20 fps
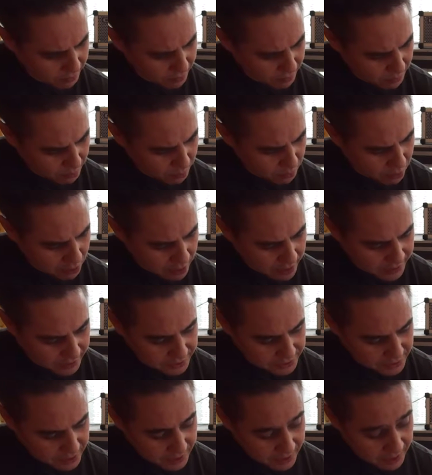more like a
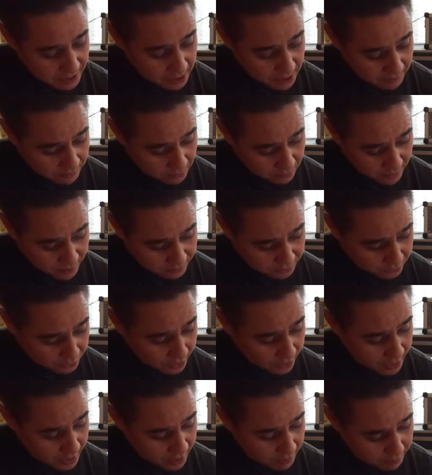D over F
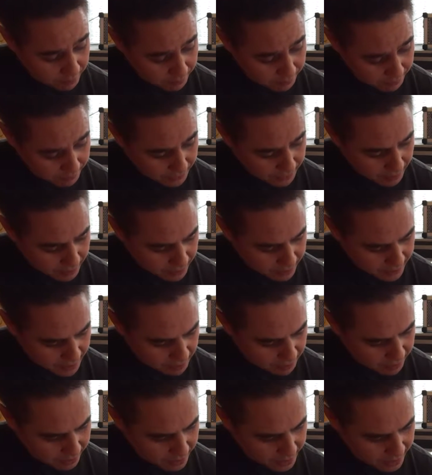sharp,
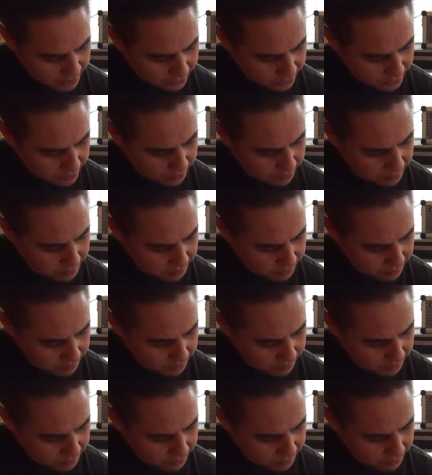application,